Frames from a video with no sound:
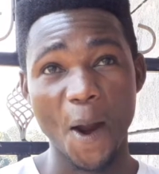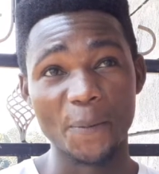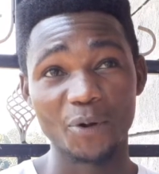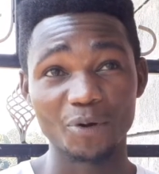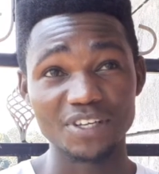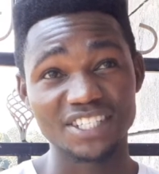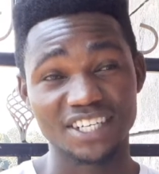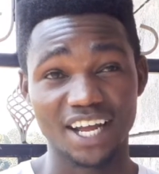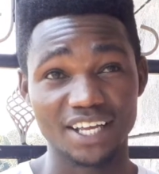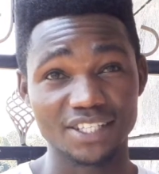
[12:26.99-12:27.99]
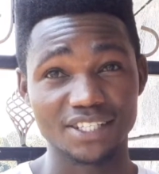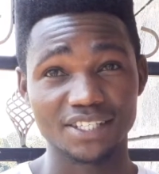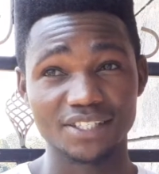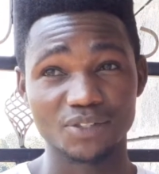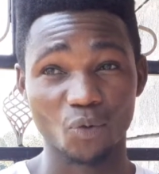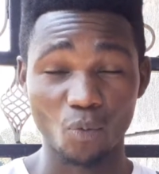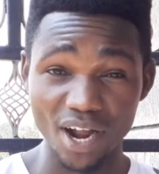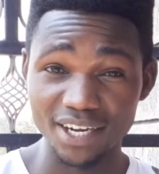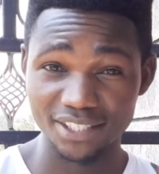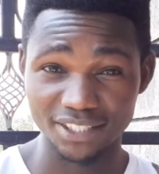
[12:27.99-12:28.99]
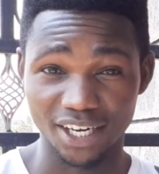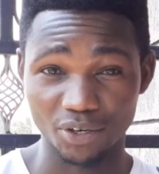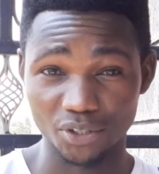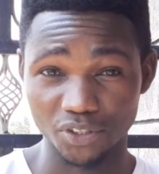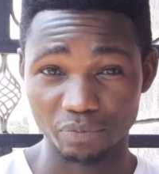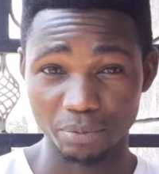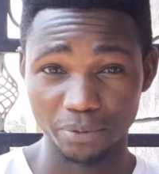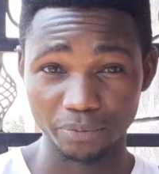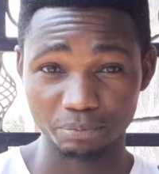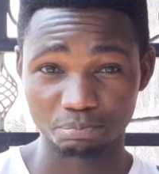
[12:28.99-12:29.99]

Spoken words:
because it has worked in a lot of people,